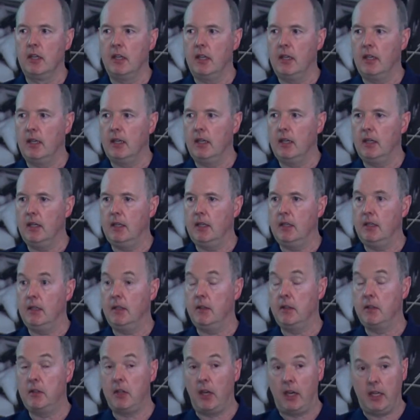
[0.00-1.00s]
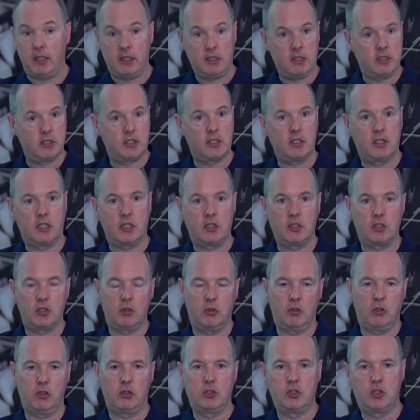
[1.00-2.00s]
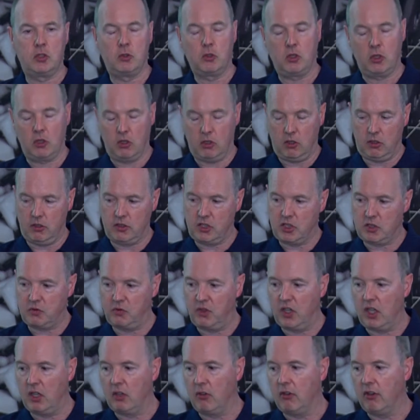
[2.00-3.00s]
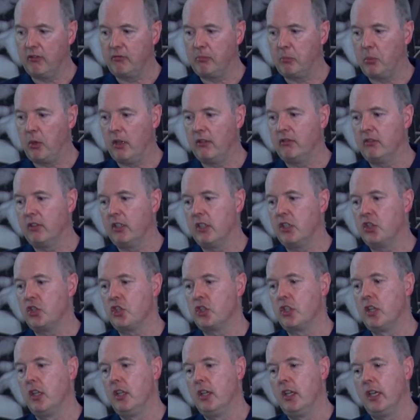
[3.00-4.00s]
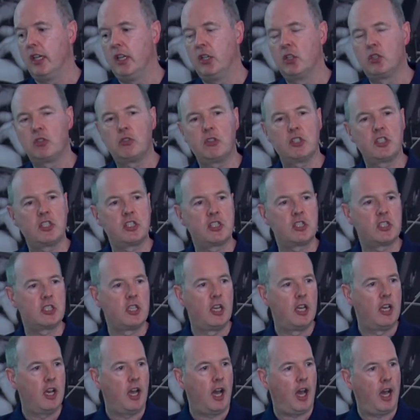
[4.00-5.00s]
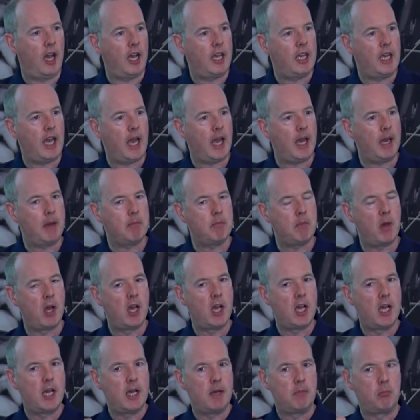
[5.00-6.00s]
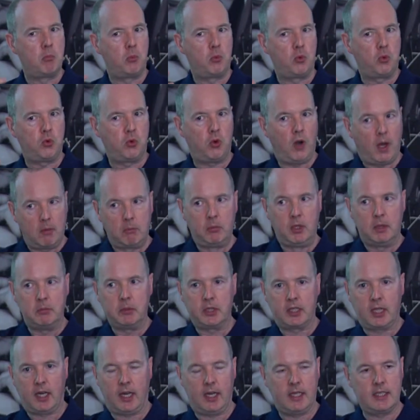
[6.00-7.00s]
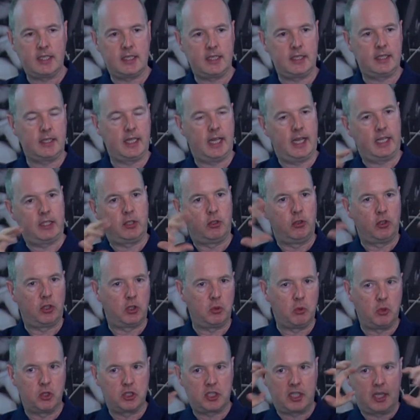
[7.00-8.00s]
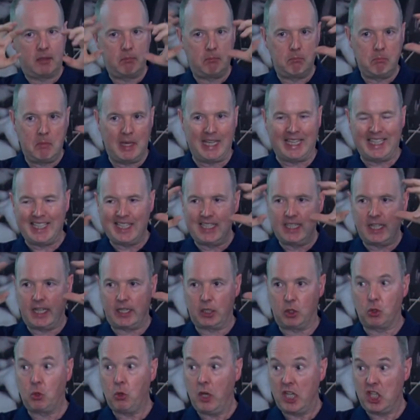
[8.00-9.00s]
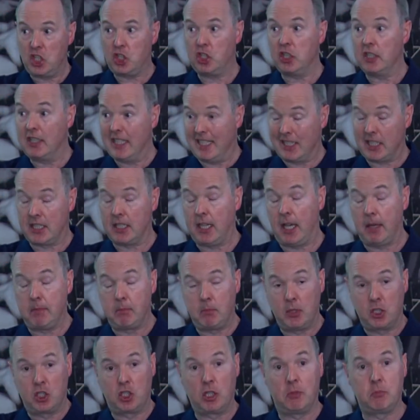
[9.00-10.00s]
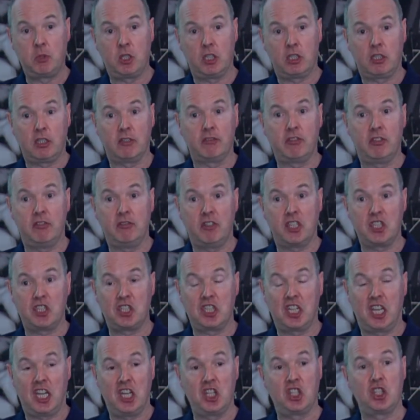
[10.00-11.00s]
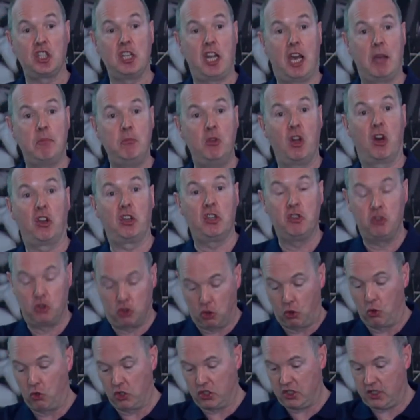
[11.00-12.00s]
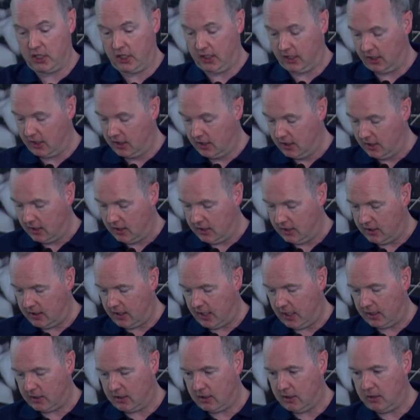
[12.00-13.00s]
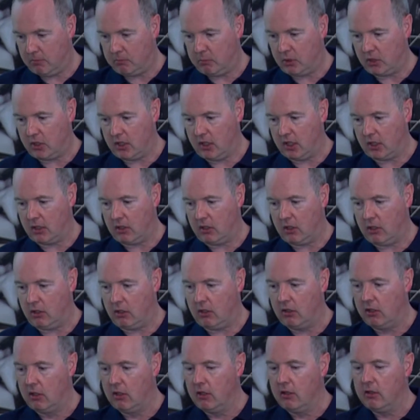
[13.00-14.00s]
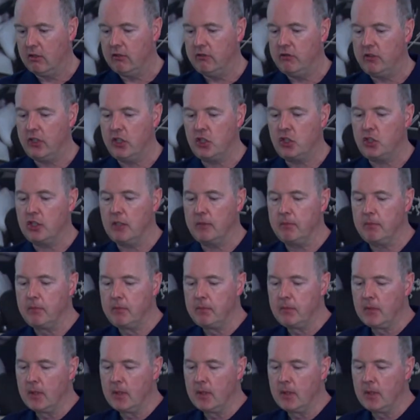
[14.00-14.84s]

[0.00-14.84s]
That is the sort of so-called sphere of privileged interests. I am problematizing that. In other words, I'm making that a question. That's a subject of investigation. I'm not endorsing that particular vision.